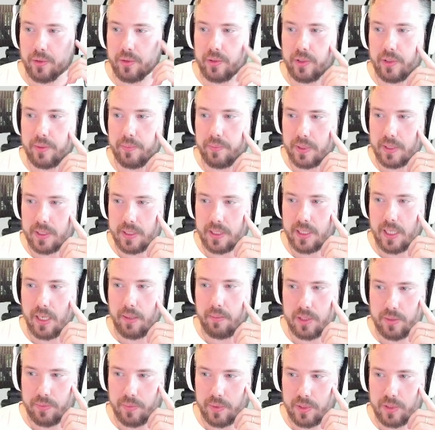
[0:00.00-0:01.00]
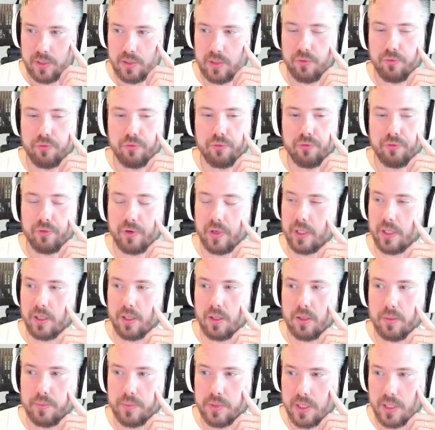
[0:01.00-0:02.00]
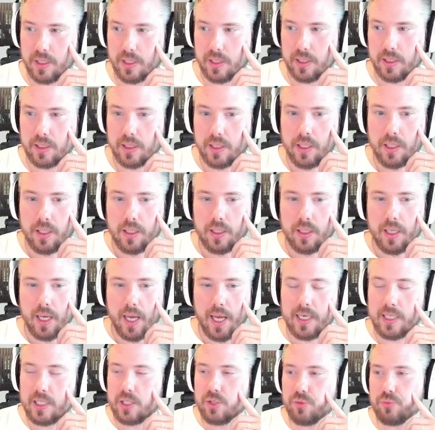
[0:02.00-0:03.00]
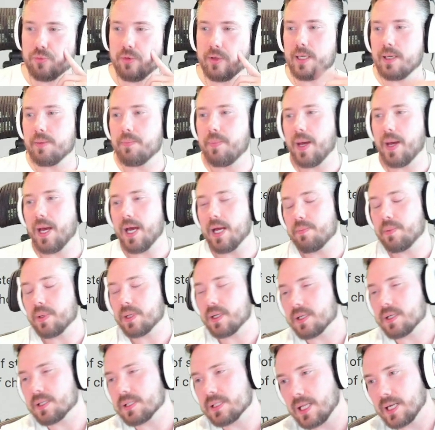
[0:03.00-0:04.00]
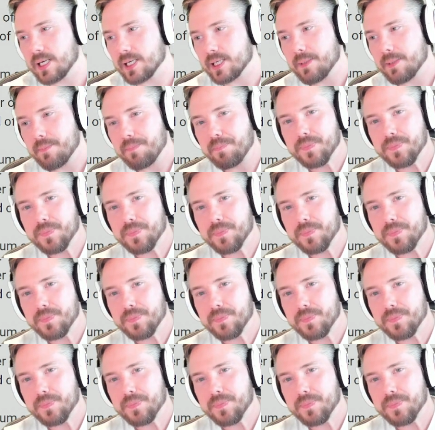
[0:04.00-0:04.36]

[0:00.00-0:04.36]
creep in this game has been so fucking obscene. And it's really bad because, like,